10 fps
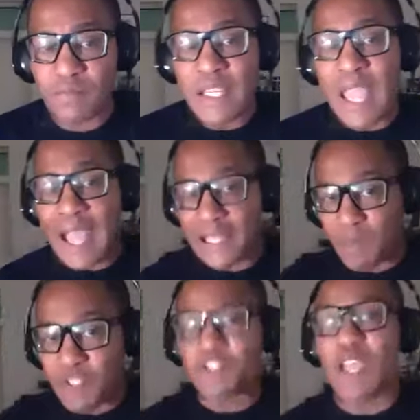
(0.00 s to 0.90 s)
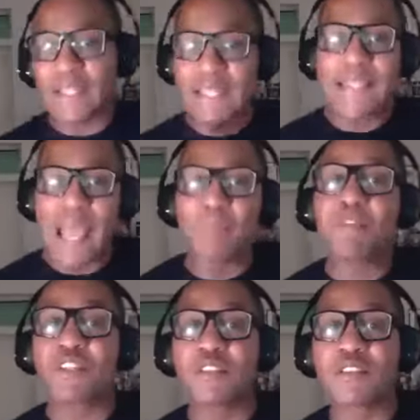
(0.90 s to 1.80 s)
And there was certainly an
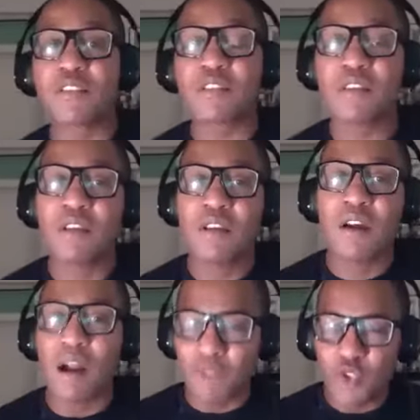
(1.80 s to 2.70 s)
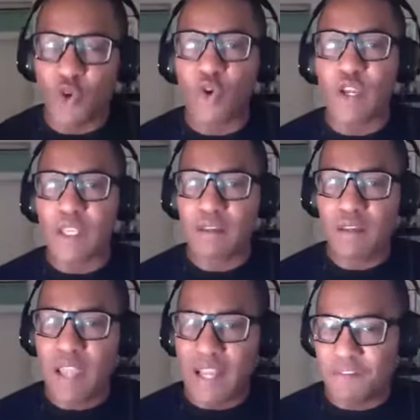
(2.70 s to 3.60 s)
absence of joy
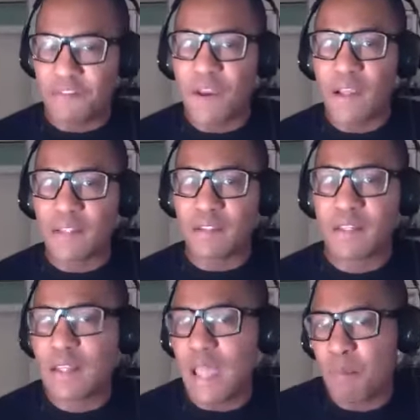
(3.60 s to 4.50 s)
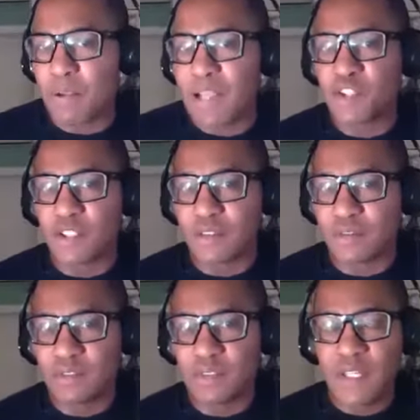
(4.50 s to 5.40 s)
and fun and pleasure
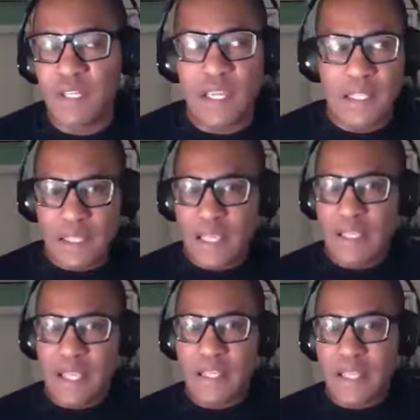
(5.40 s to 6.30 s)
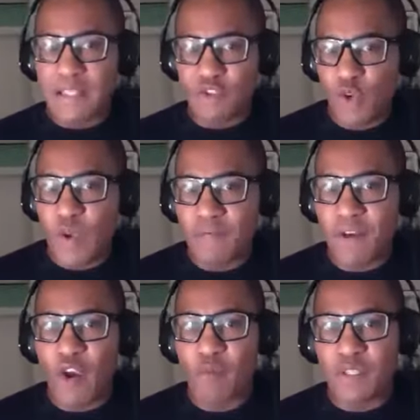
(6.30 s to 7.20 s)
in that new
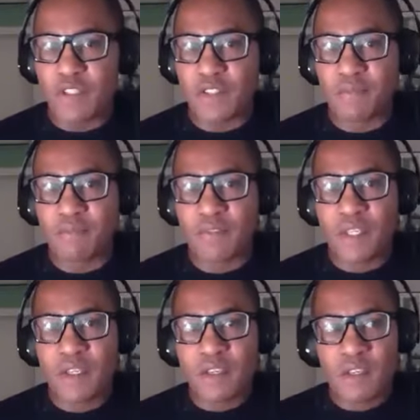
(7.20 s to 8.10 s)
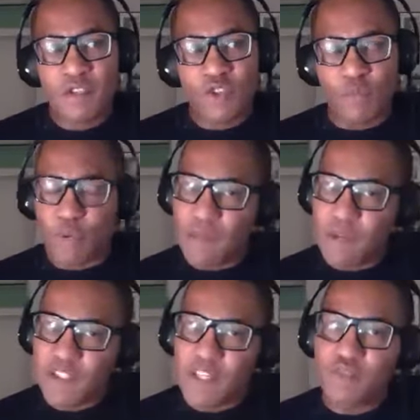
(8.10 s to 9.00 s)
environment. So pretty much
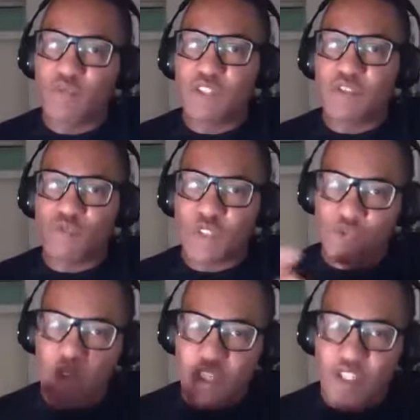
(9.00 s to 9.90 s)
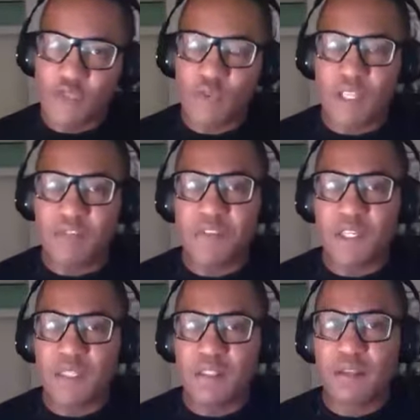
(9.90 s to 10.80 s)
as restrictions were
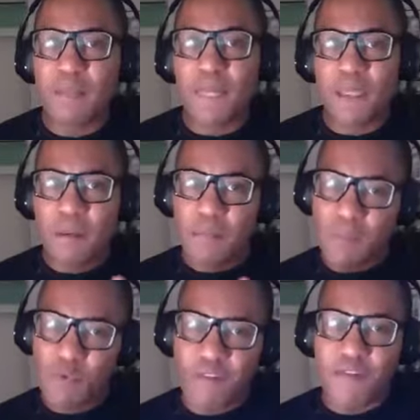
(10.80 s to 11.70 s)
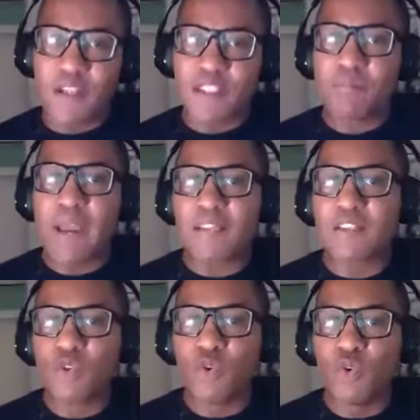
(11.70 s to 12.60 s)
lifted, people reverted back to the
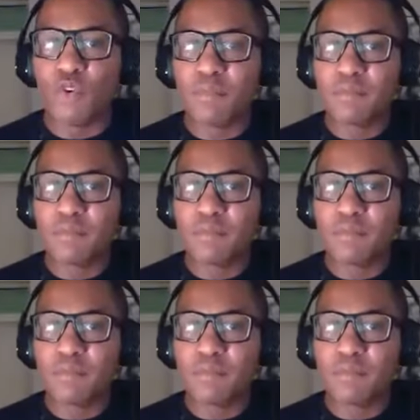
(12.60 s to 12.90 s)
norm.